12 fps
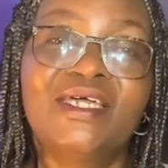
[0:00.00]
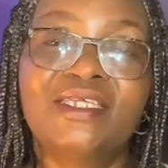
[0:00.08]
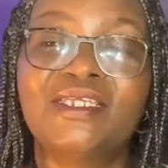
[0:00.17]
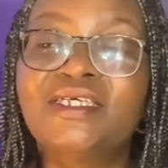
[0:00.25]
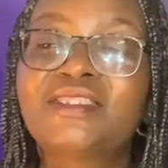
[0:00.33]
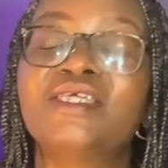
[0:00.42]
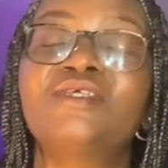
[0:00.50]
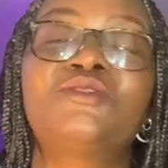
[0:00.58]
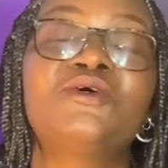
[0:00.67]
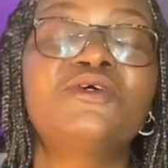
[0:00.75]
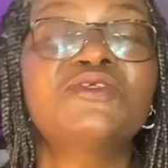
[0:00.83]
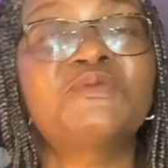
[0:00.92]
And I think
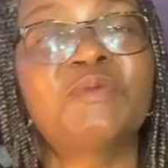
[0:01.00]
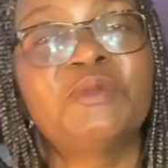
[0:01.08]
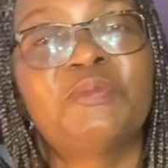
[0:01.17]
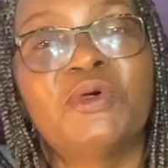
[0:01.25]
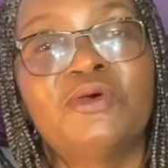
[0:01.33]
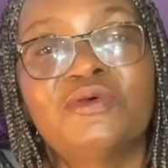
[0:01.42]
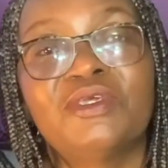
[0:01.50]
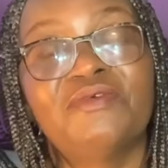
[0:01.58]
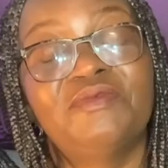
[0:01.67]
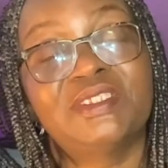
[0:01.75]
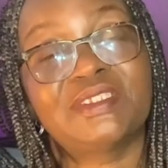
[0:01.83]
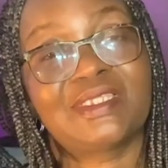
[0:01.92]
those people who
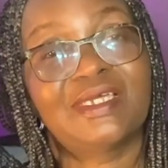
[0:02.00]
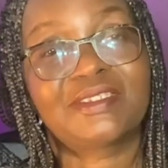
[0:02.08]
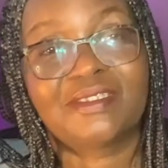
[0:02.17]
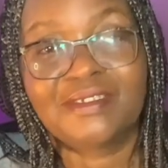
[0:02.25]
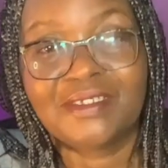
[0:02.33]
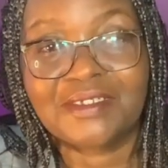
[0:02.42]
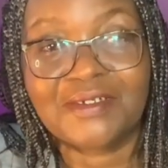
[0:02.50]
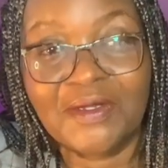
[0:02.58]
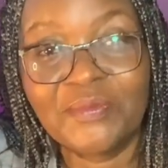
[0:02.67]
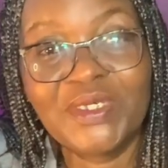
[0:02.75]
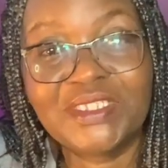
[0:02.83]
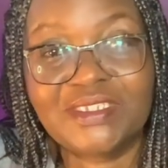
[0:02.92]
even started the
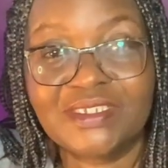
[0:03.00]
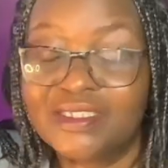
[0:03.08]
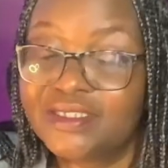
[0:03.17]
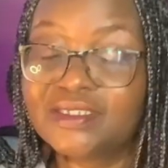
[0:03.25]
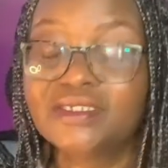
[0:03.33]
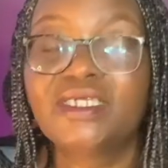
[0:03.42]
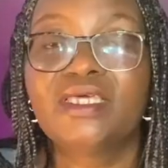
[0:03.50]
climate change